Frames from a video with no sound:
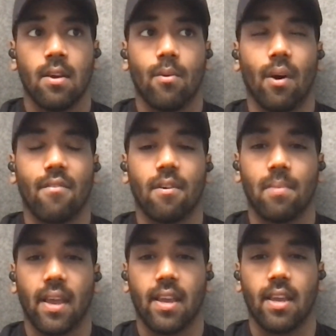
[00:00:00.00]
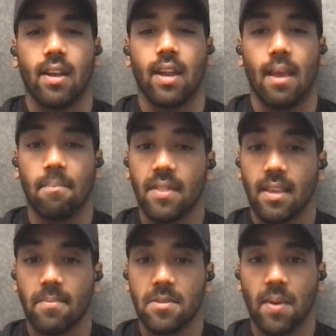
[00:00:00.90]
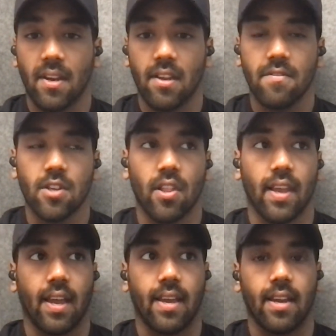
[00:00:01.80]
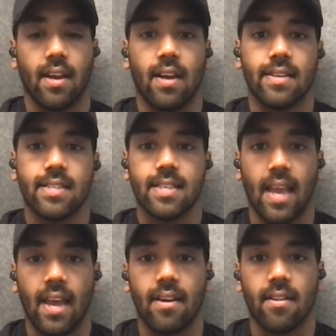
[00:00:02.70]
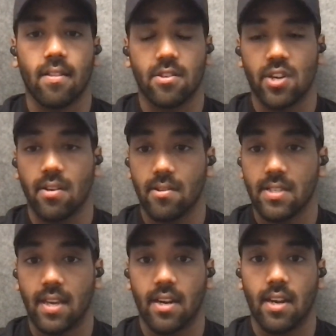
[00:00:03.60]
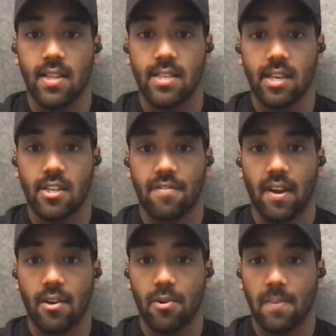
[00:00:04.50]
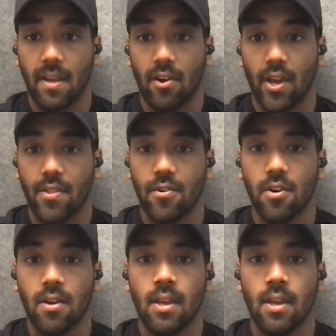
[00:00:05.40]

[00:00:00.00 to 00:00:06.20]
One from like an empathy perspective, so like I can understand the struggles that an early stage founder would be going through,